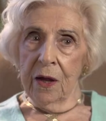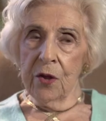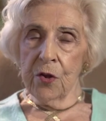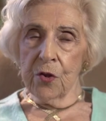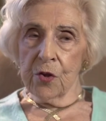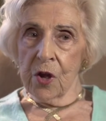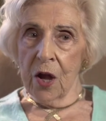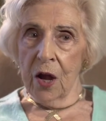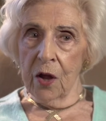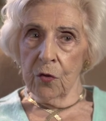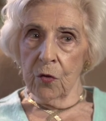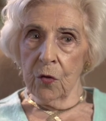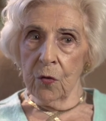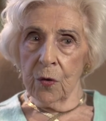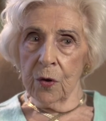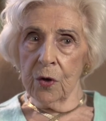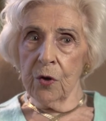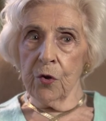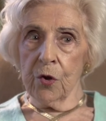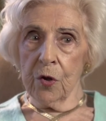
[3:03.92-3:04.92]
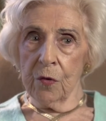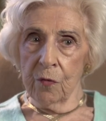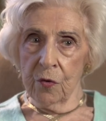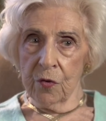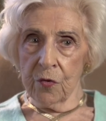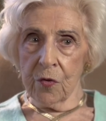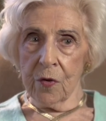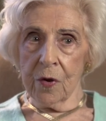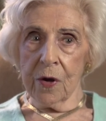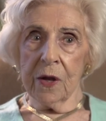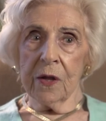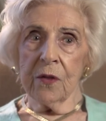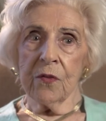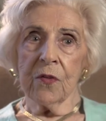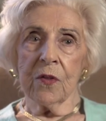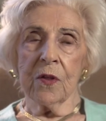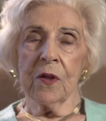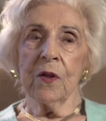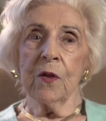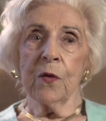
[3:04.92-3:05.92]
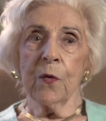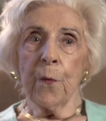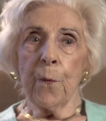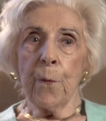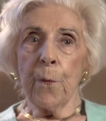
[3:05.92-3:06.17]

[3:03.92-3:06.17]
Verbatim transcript: In January, she was arrested.